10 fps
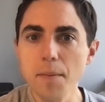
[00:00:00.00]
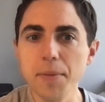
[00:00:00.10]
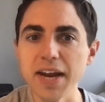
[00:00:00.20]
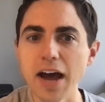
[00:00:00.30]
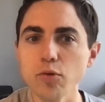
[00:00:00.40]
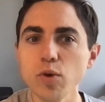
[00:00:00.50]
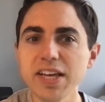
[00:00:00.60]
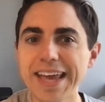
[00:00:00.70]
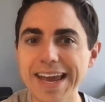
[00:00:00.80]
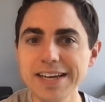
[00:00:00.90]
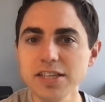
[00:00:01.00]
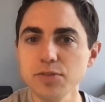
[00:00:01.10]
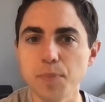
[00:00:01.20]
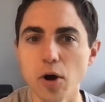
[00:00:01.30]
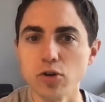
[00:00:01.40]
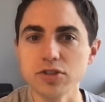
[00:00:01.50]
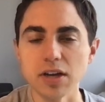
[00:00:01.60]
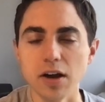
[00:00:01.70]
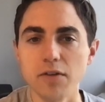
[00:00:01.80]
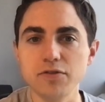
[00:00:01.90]
but had regained his post
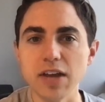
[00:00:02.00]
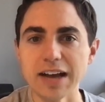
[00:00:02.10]
of,